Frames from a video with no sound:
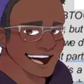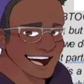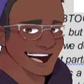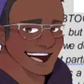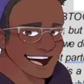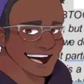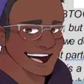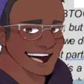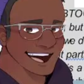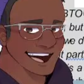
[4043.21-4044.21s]
It was
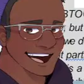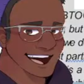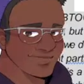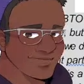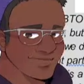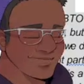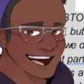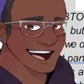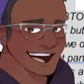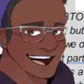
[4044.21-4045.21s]
Webtoon. It
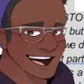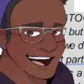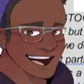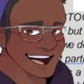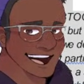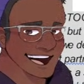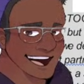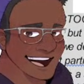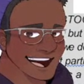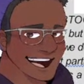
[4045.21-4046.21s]
was fucking Smack Jeeves.